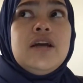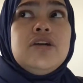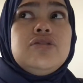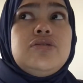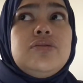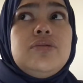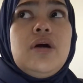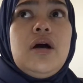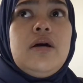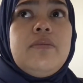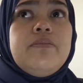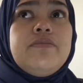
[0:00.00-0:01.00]
So
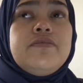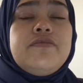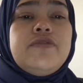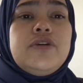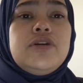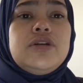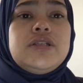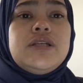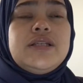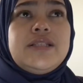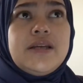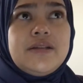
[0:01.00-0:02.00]
for
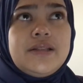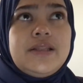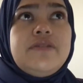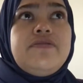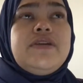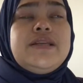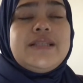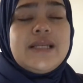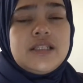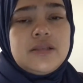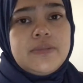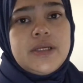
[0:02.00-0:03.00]
subjective
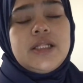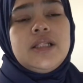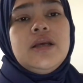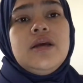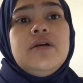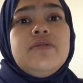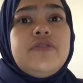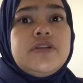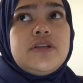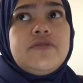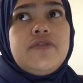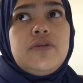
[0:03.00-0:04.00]
assessment, first
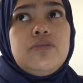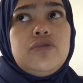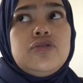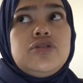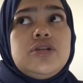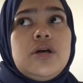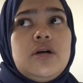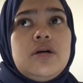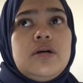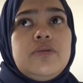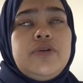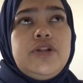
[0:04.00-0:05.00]
and foremost,
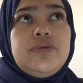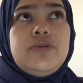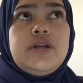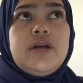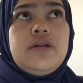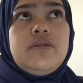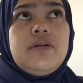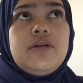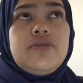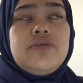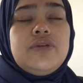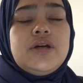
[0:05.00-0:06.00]
we know that
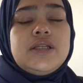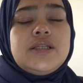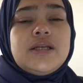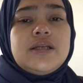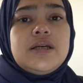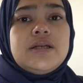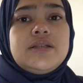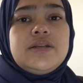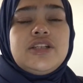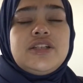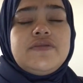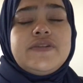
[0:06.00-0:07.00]
through a
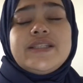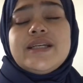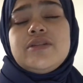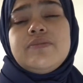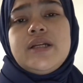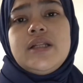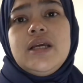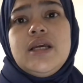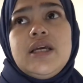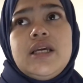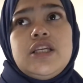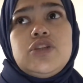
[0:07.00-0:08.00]
subjective assessment
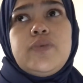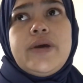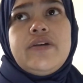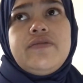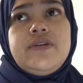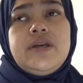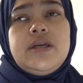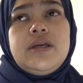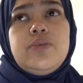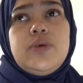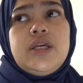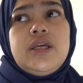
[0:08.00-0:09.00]
is where we
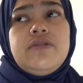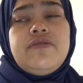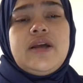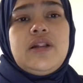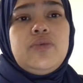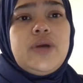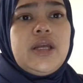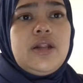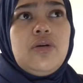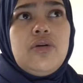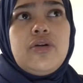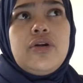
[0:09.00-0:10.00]
evaluate,
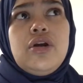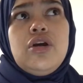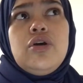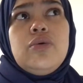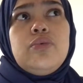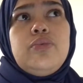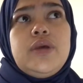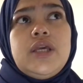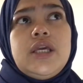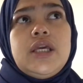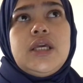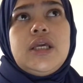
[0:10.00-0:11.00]
or
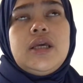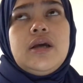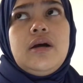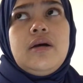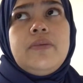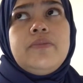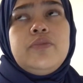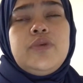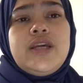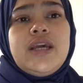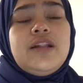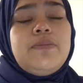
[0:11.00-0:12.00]
we
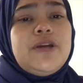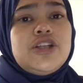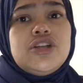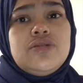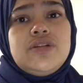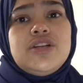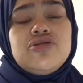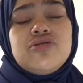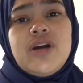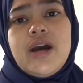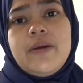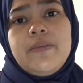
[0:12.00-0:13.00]
get the patient to
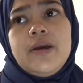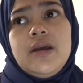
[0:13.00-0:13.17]
describe